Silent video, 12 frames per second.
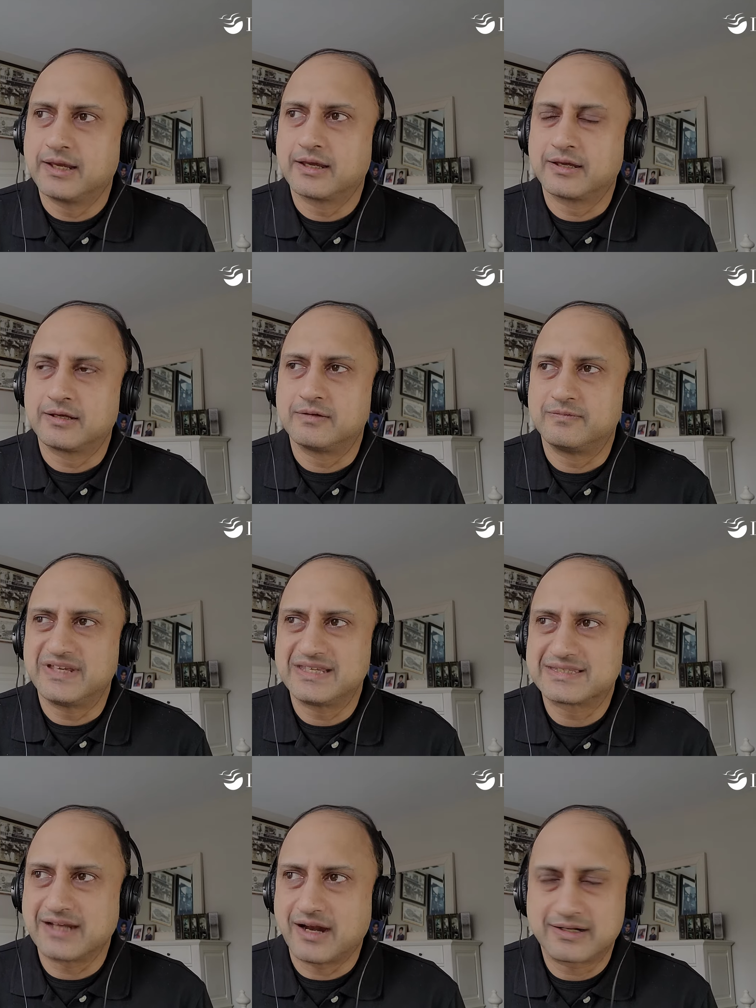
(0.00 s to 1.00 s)
uh, we
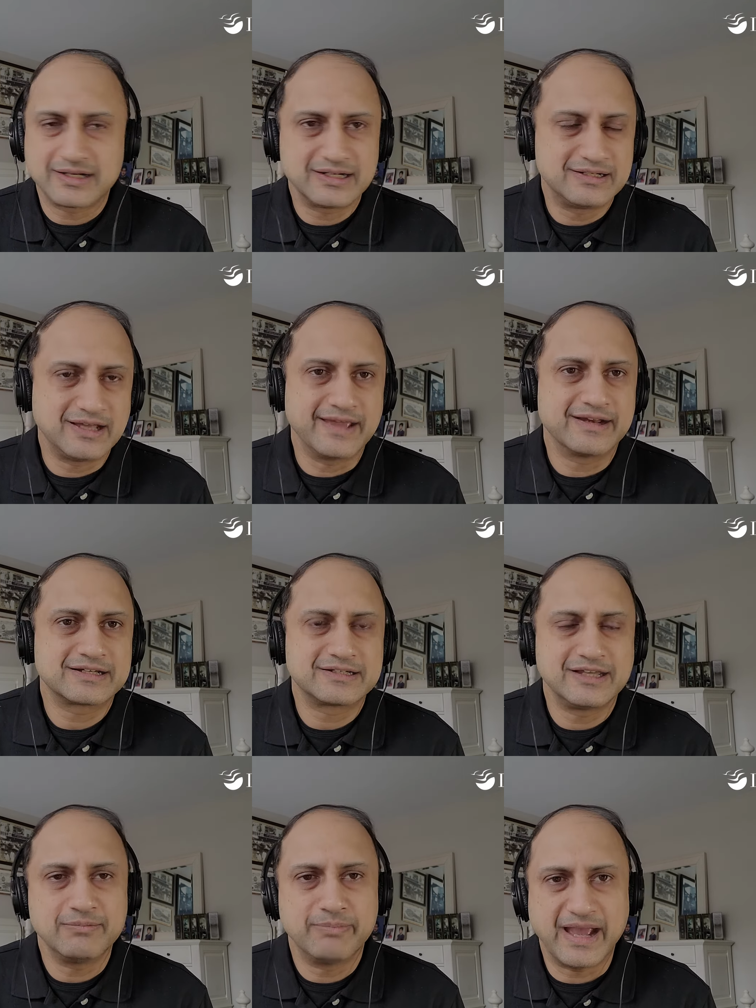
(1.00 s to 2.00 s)
started
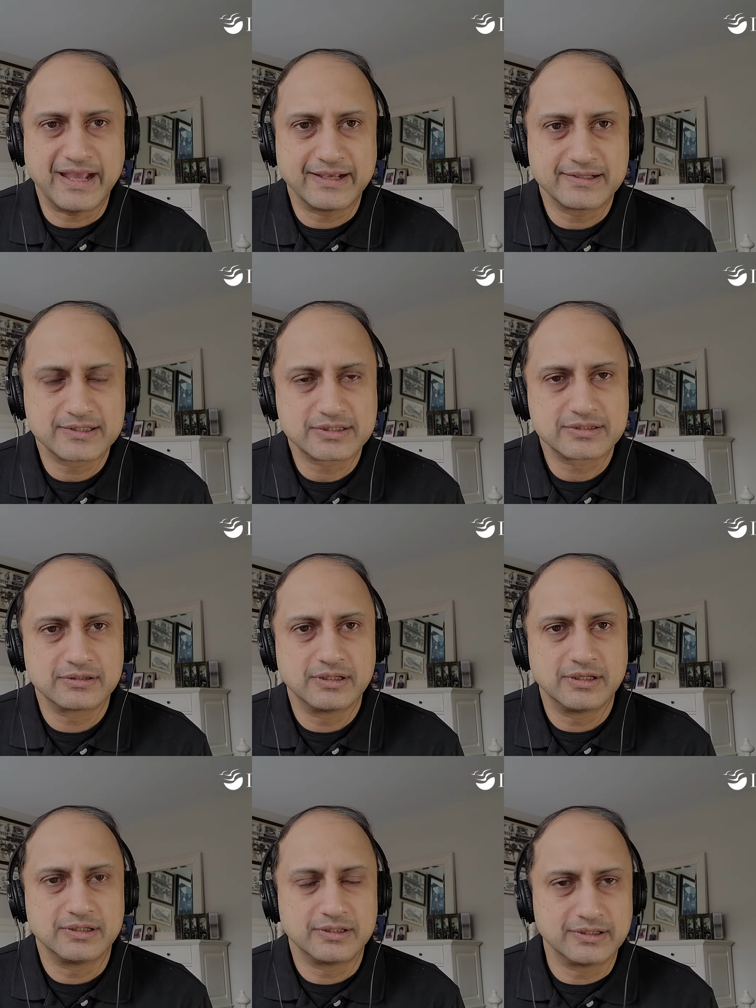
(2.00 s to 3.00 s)
directing banks
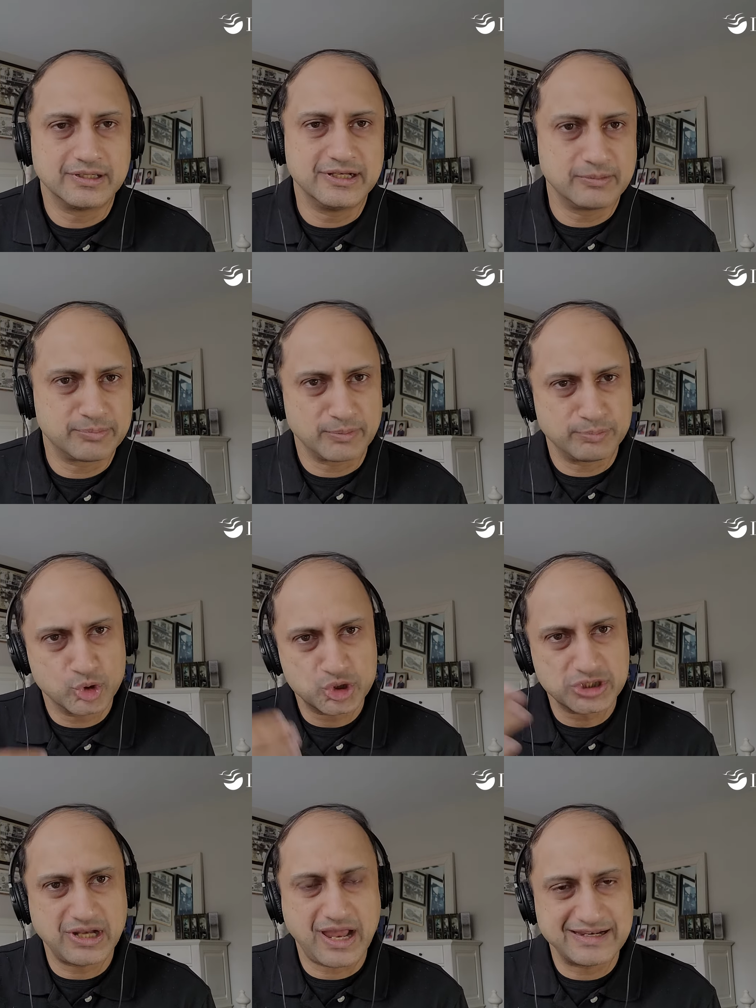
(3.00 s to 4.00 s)
uh, in a
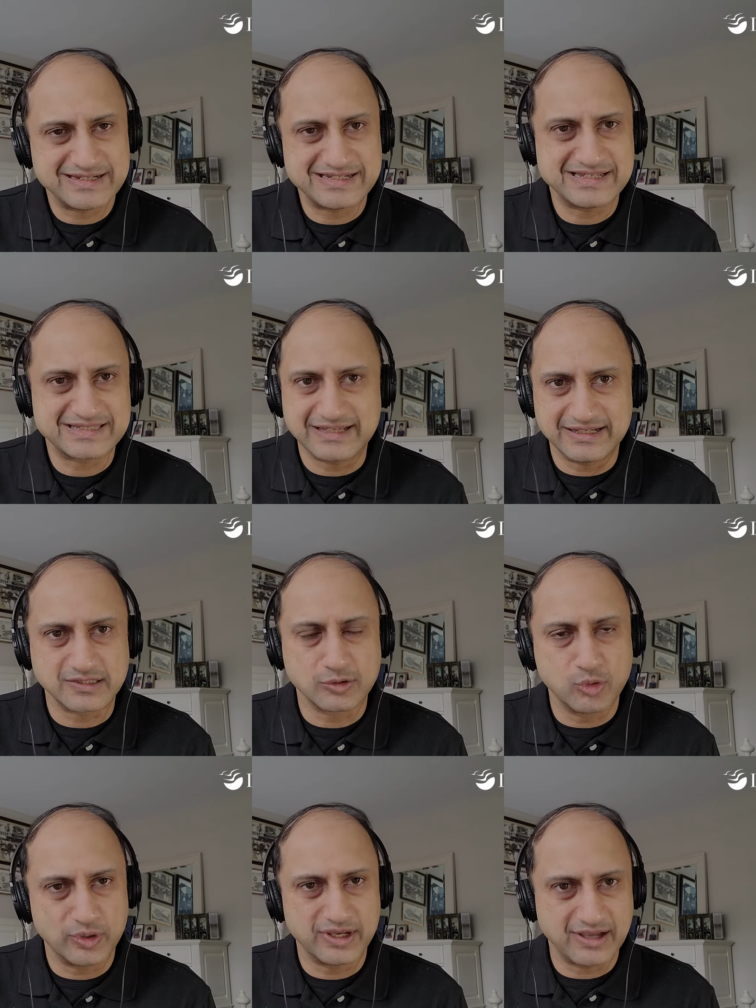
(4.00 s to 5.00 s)
proportionality sense,
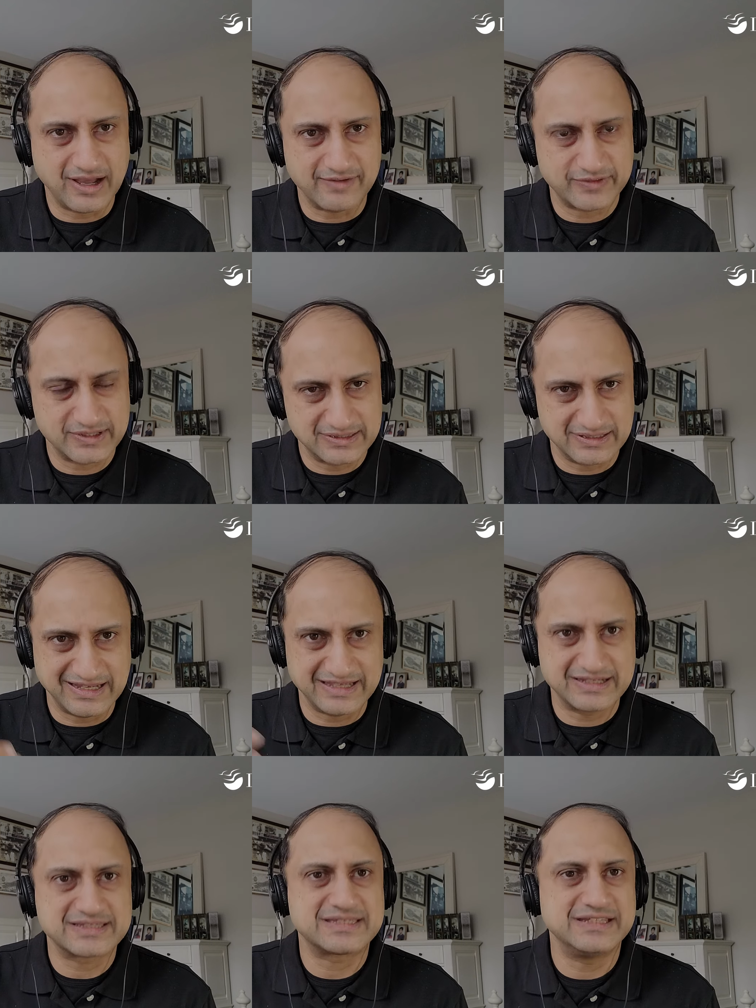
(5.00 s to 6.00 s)
going after the
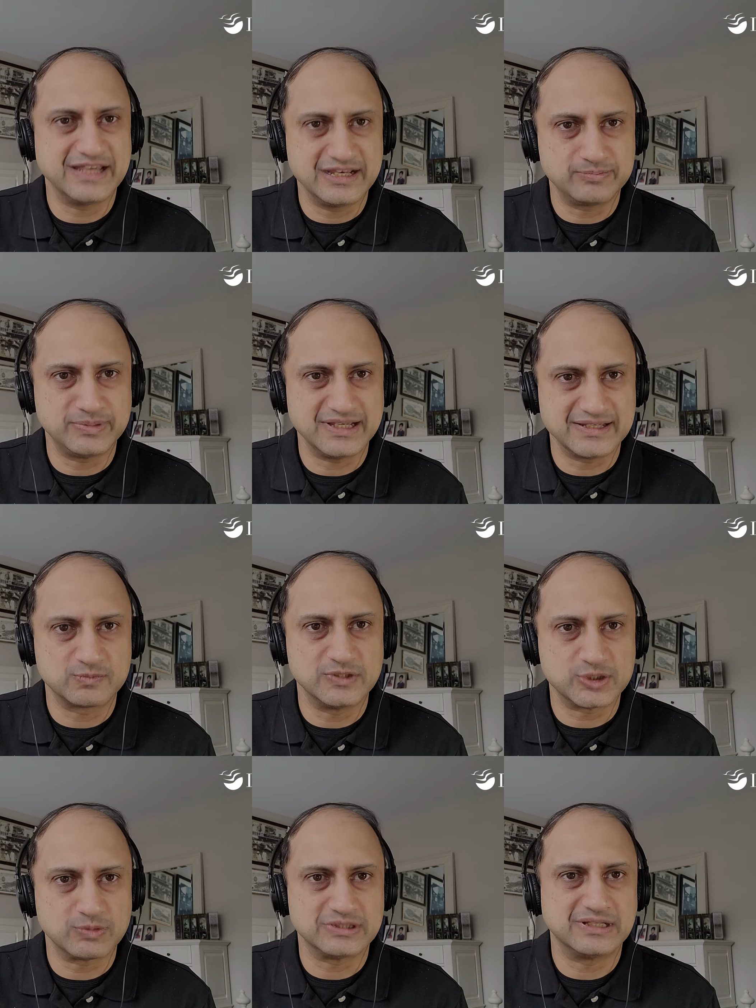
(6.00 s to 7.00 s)
legacy N P As,
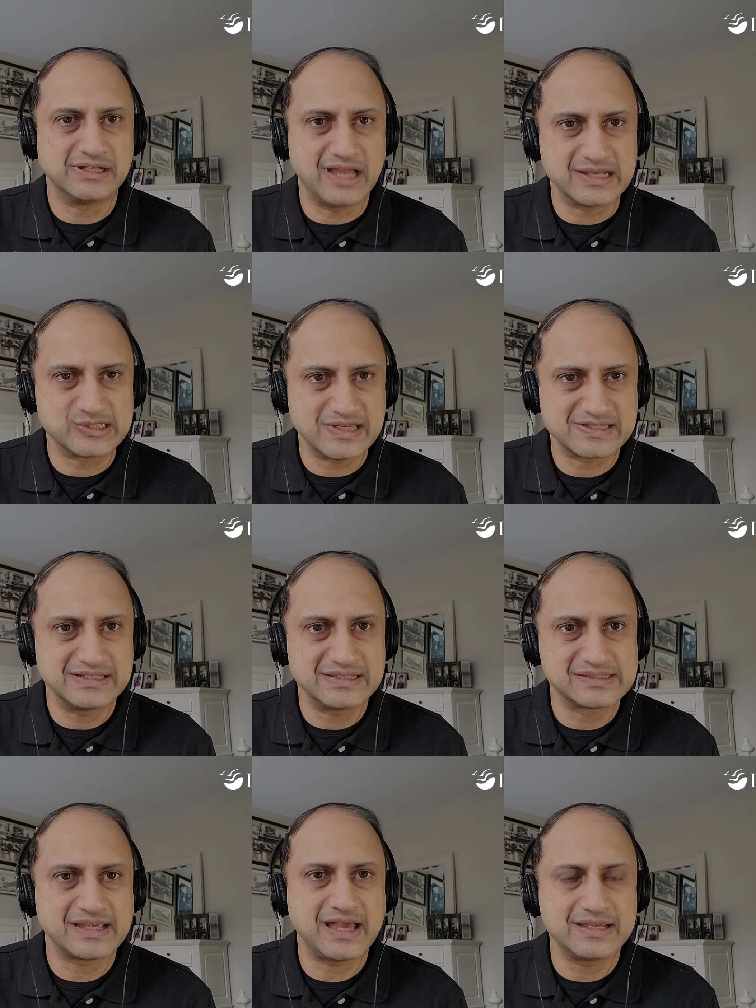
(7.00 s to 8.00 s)
which were the largest
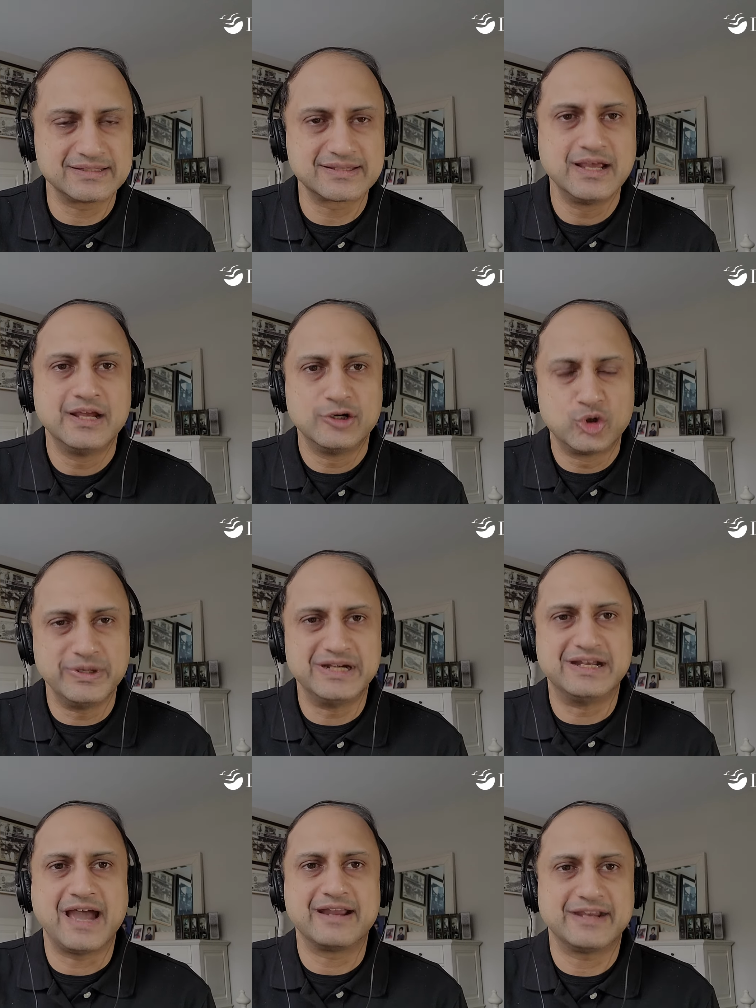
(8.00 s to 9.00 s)
in size, to be
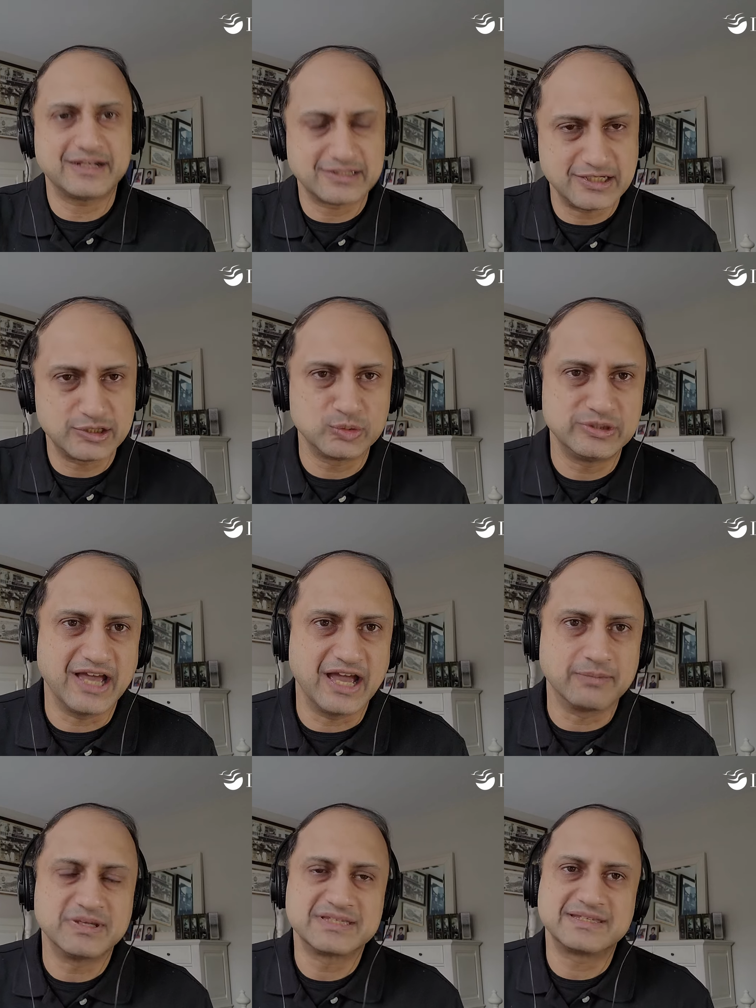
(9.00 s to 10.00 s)
directed to the
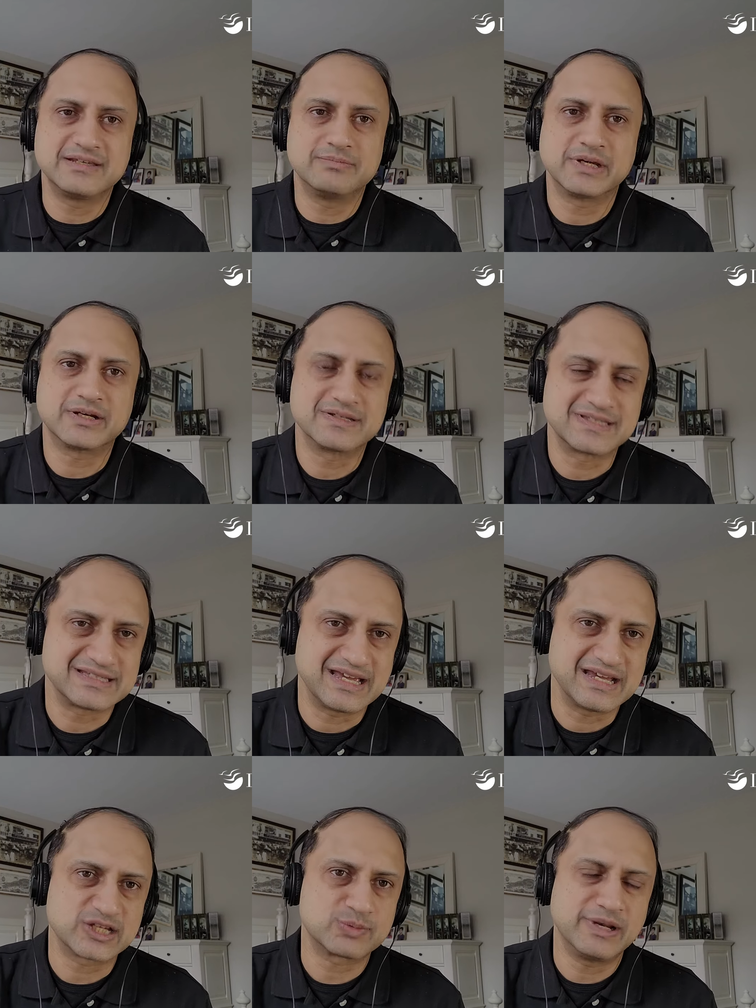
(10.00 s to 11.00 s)
I B C because, as
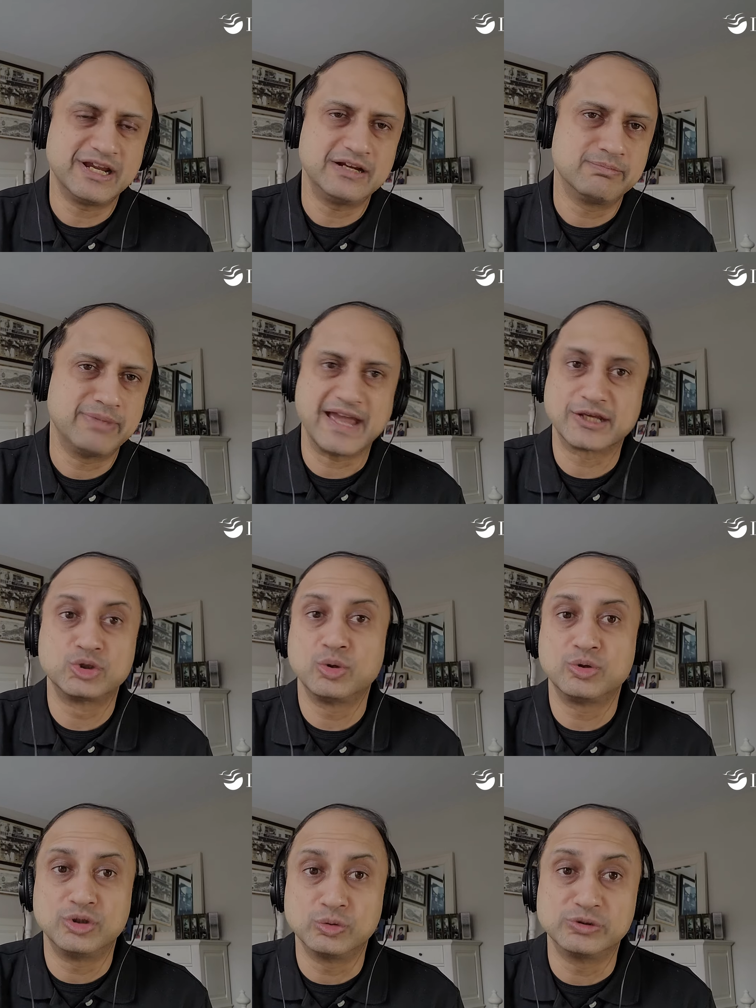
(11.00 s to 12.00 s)
I explained, banks
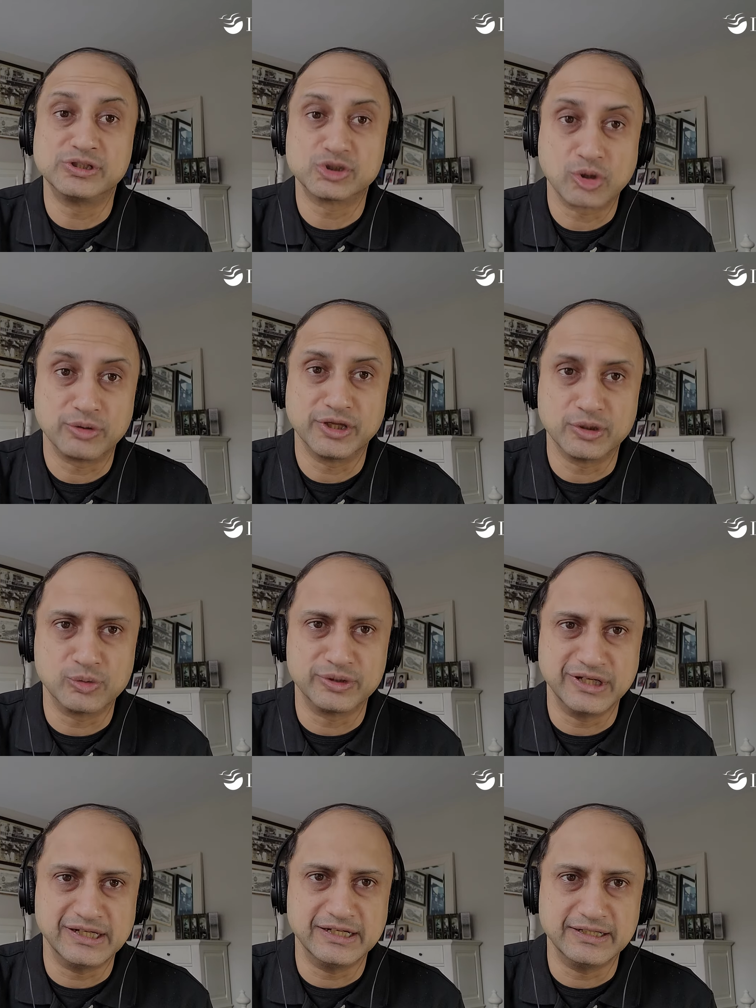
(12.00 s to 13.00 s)
don't do this on their
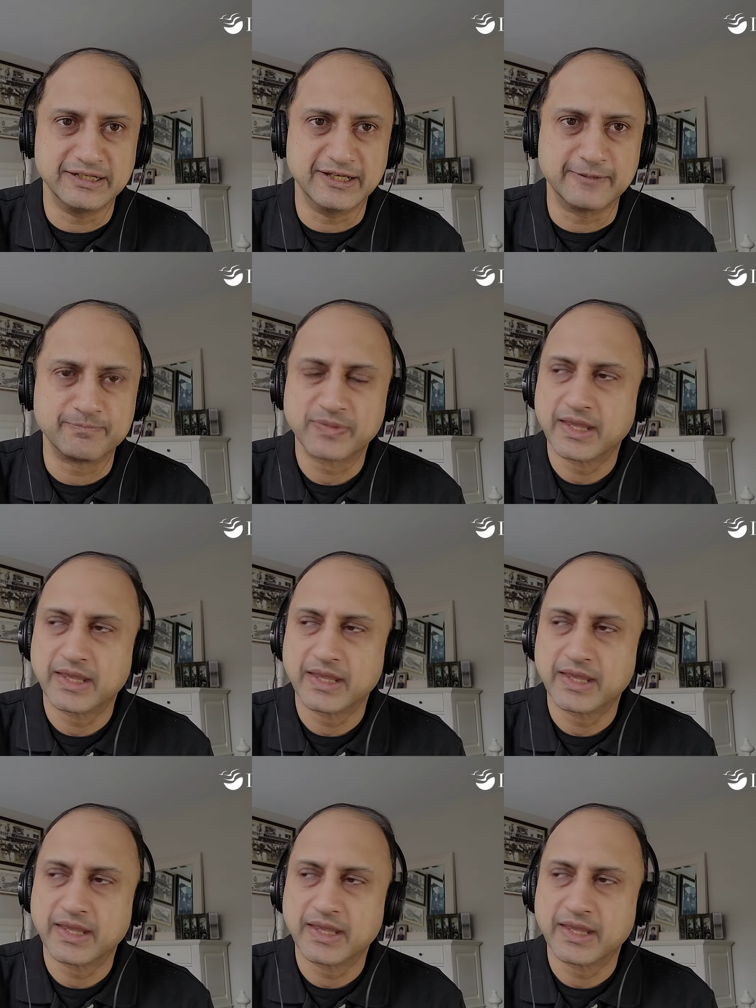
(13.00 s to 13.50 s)
own in India,